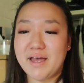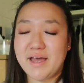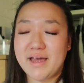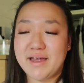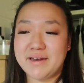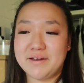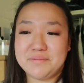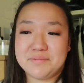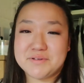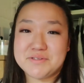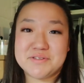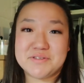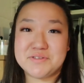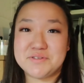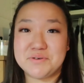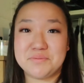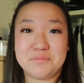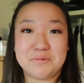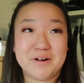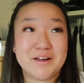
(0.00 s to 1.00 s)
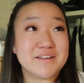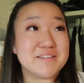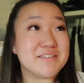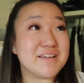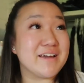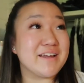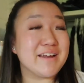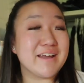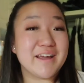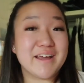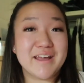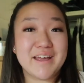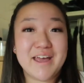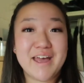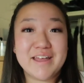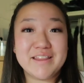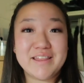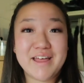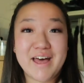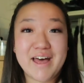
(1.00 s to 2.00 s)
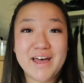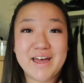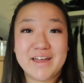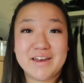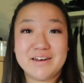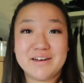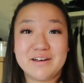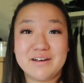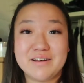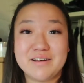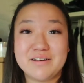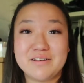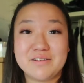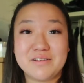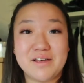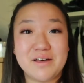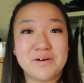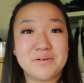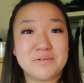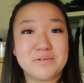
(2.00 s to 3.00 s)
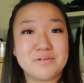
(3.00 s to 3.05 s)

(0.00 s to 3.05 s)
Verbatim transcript: and it wasn't super exciting. And then, hello.